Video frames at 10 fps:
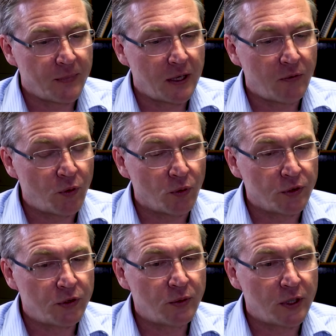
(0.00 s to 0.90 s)
if you're
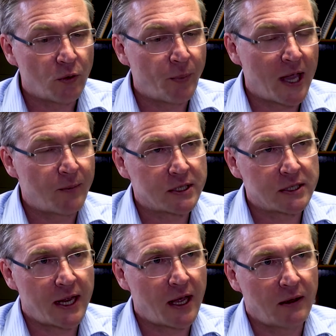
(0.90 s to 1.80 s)
doing your payments
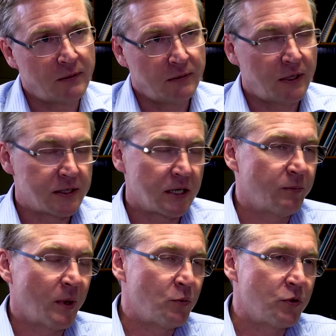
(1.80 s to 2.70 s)
now, instead of
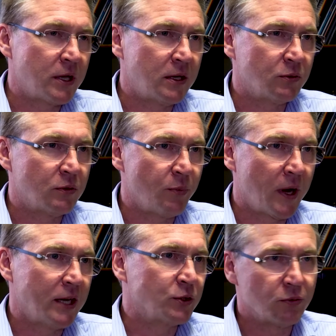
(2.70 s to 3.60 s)
by walking into a
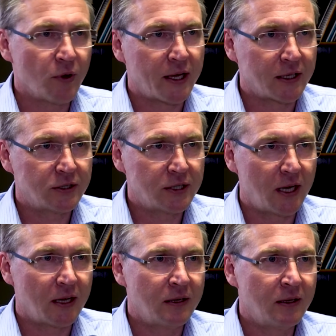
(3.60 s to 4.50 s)
branch or writing a
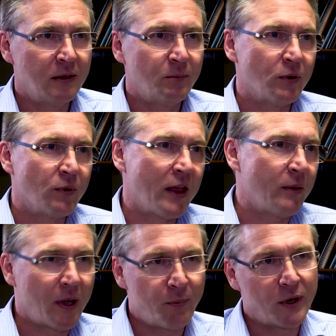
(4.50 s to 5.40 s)
cheque, but rather
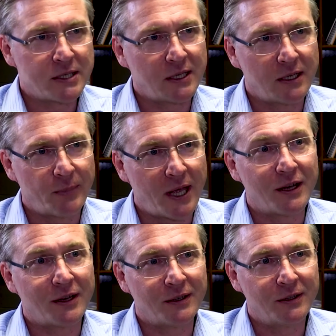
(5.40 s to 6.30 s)
by pressing a
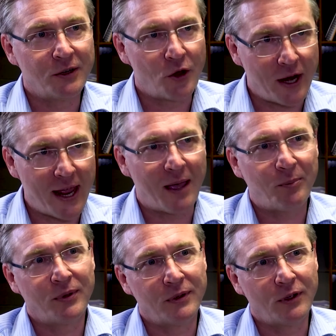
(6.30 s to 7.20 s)
button on an
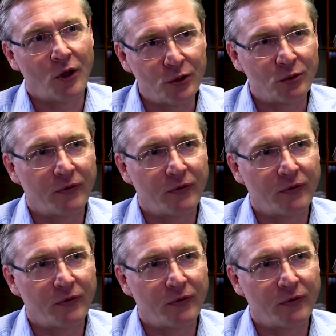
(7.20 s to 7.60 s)
app on your